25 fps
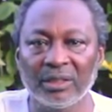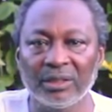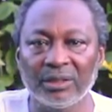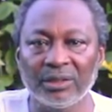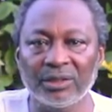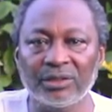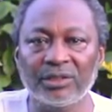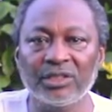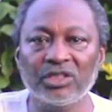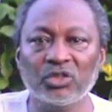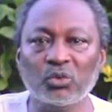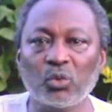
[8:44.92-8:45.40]

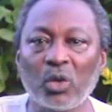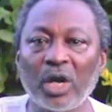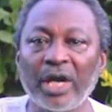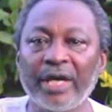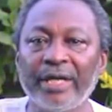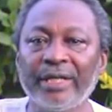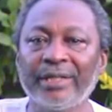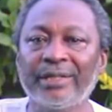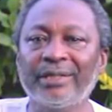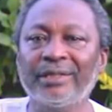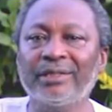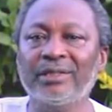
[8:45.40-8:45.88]
This is why
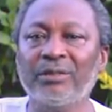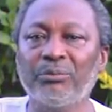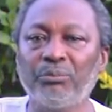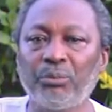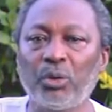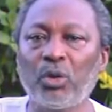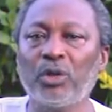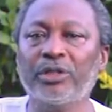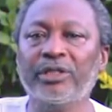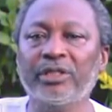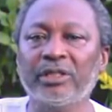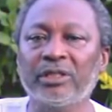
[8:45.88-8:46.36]
it is
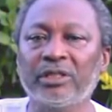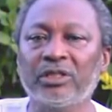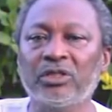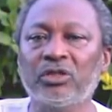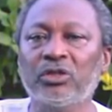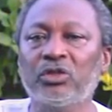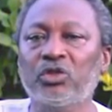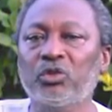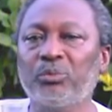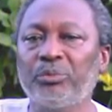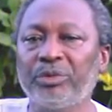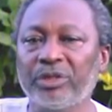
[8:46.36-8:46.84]
important
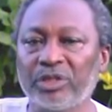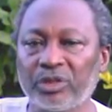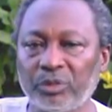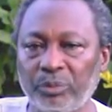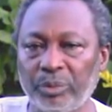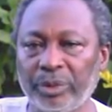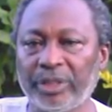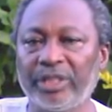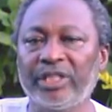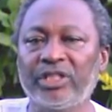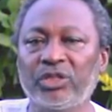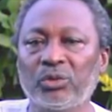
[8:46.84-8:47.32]
to be
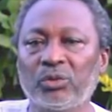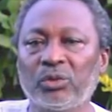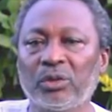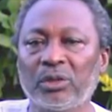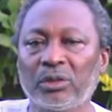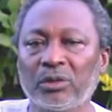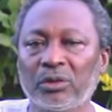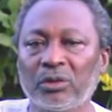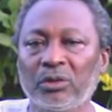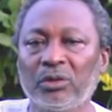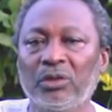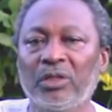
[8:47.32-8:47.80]

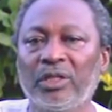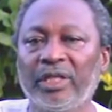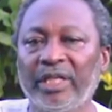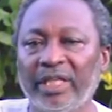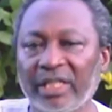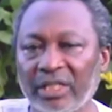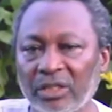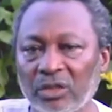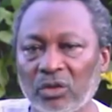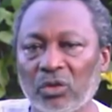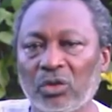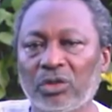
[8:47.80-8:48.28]
spiritual
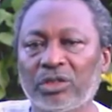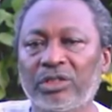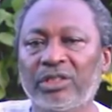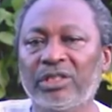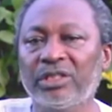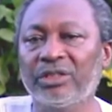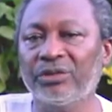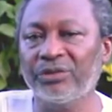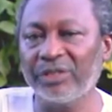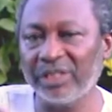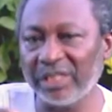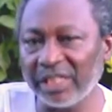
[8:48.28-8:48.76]
and not
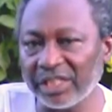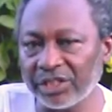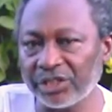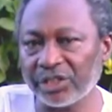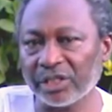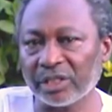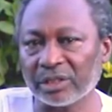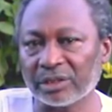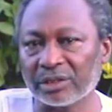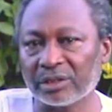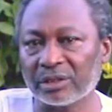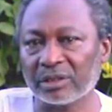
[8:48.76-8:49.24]

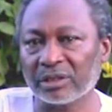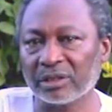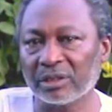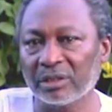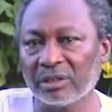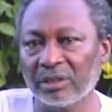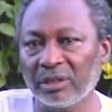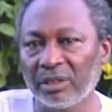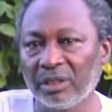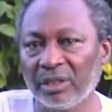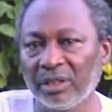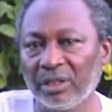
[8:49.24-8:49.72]
religious.
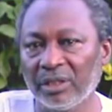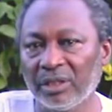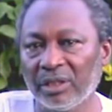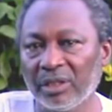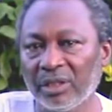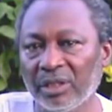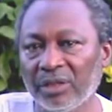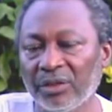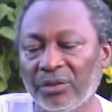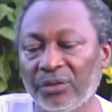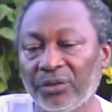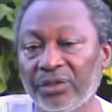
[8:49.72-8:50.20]

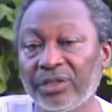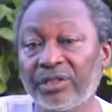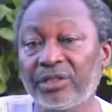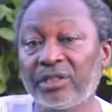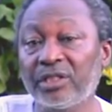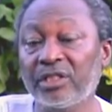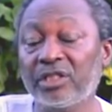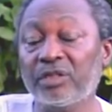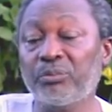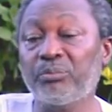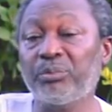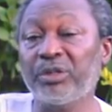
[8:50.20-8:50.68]

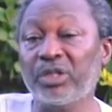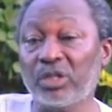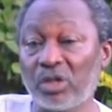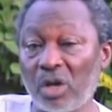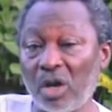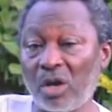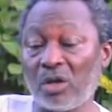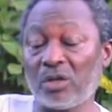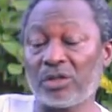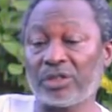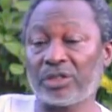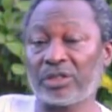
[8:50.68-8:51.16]
This is
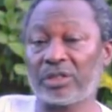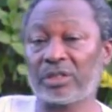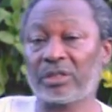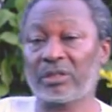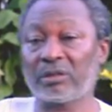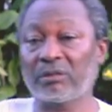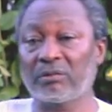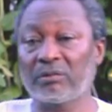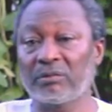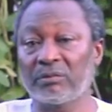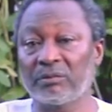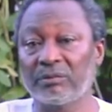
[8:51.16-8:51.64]
because,
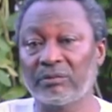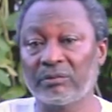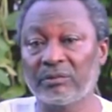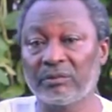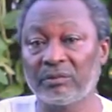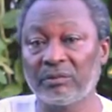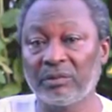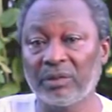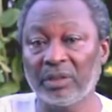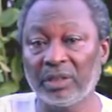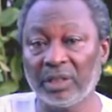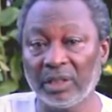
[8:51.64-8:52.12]

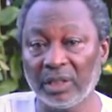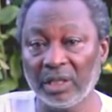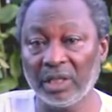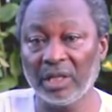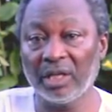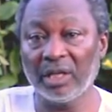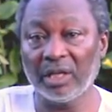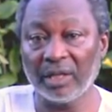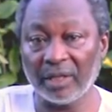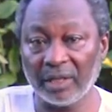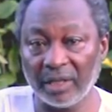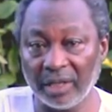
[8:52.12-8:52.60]

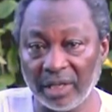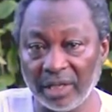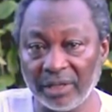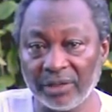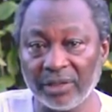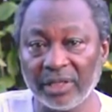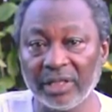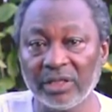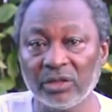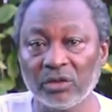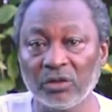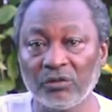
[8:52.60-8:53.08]
at
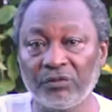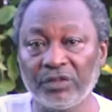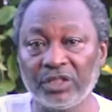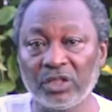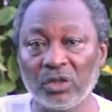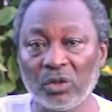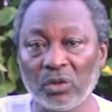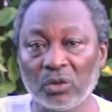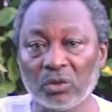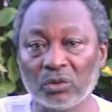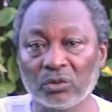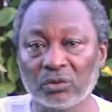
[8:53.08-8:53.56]
the end of
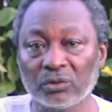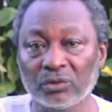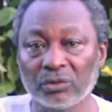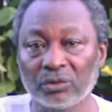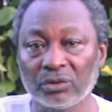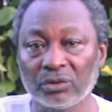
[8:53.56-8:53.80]
it all,